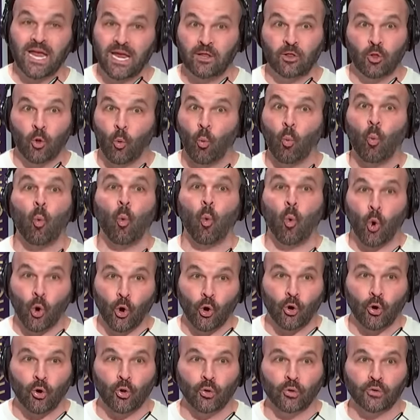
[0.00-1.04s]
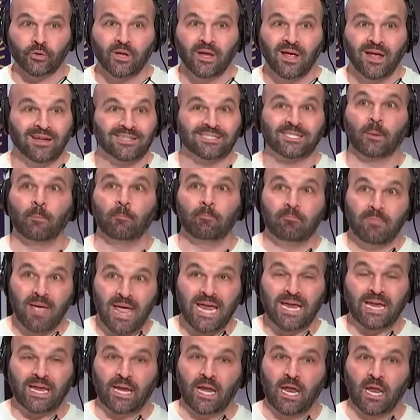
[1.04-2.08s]
in the world to
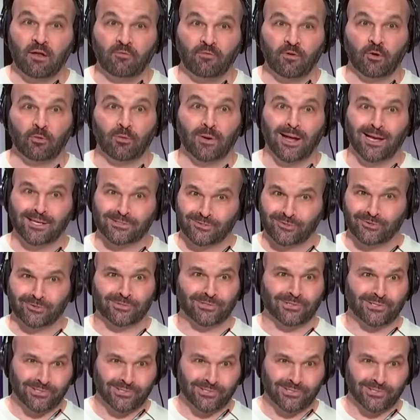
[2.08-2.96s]
make an NFL roster,